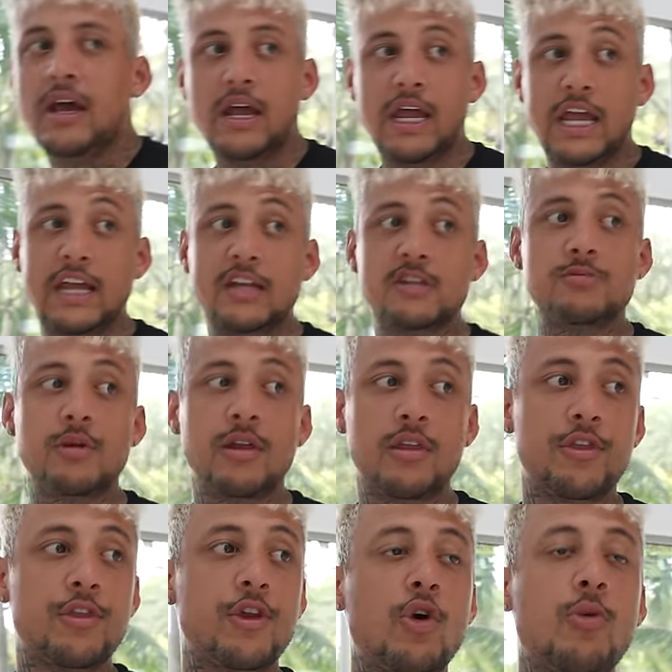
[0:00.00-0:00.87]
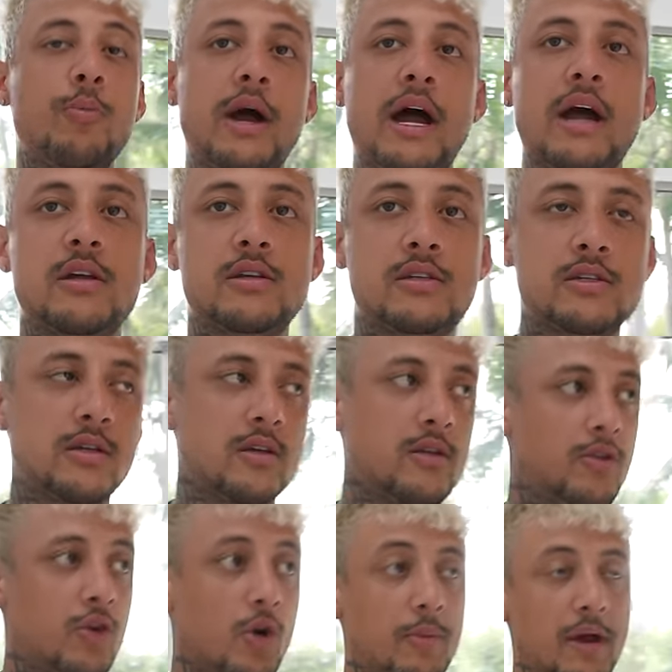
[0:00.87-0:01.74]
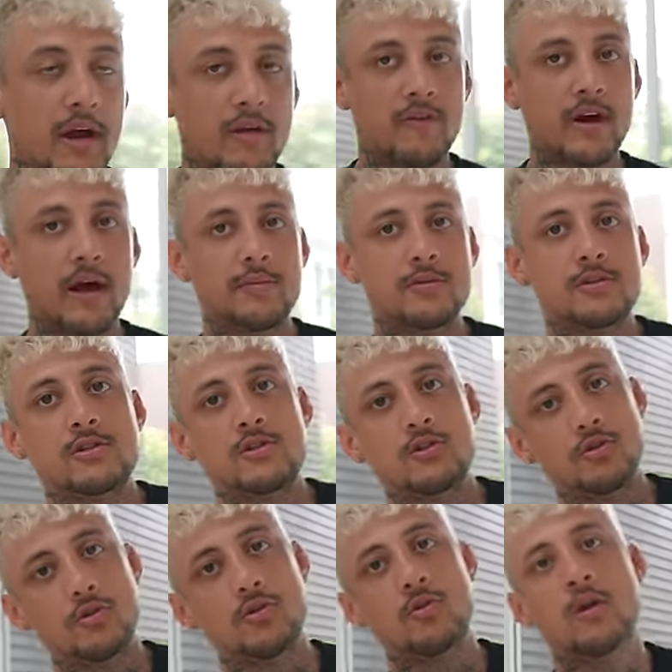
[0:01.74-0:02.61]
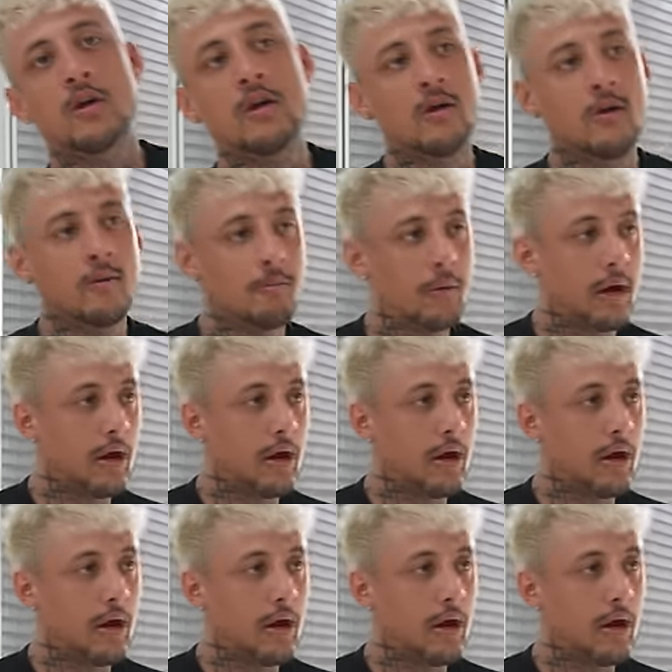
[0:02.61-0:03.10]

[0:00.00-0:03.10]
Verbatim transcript: it gives me throwbacks, throwback vibes to my